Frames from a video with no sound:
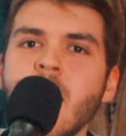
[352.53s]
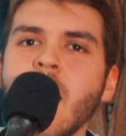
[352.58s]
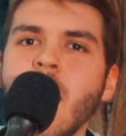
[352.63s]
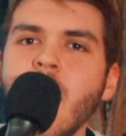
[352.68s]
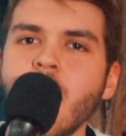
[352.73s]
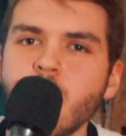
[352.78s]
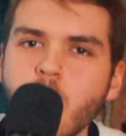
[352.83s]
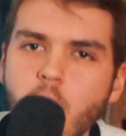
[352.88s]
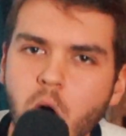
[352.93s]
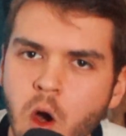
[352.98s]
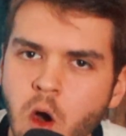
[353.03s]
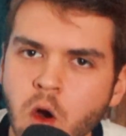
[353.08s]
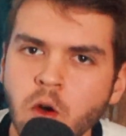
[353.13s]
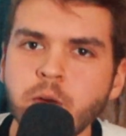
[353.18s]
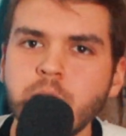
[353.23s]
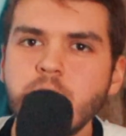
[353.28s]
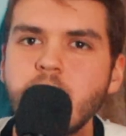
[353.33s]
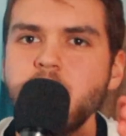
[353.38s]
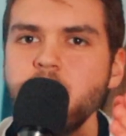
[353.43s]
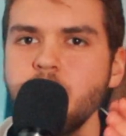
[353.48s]
I've
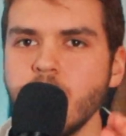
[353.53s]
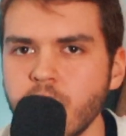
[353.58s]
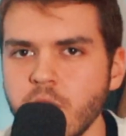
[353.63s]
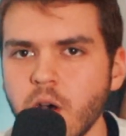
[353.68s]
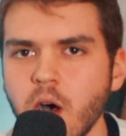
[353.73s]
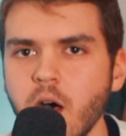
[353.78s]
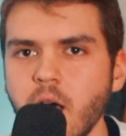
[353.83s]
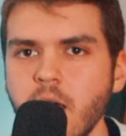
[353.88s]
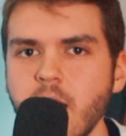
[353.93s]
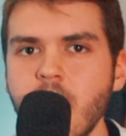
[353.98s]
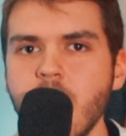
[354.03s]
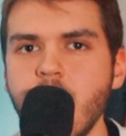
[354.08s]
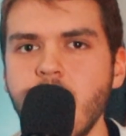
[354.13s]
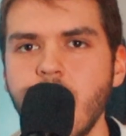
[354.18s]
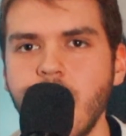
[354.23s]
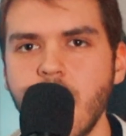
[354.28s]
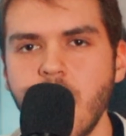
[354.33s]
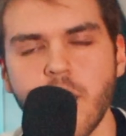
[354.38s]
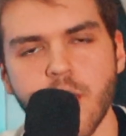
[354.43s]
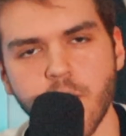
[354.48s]
already thought it